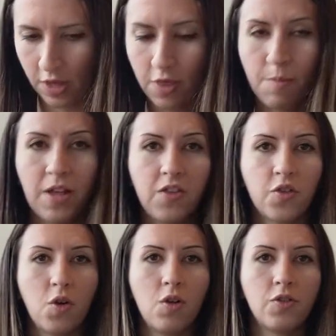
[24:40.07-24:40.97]
in the
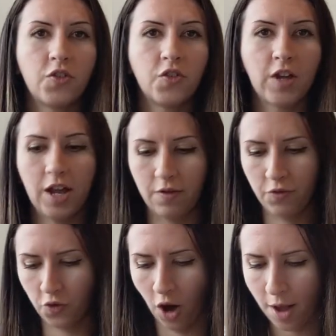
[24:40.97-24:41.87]
midsole just kind
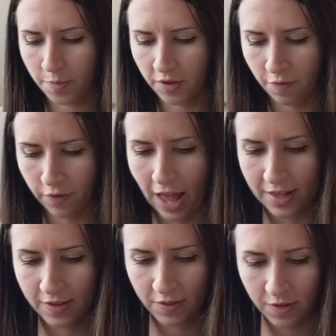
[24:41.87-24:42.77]
of drops, it
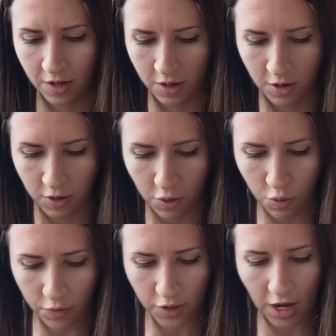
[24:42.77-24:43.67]
flattens
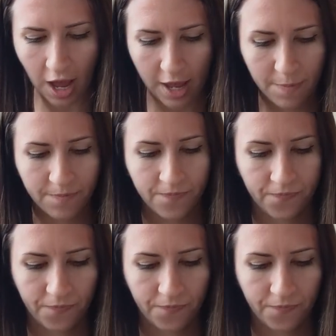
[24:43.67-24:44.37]
over time.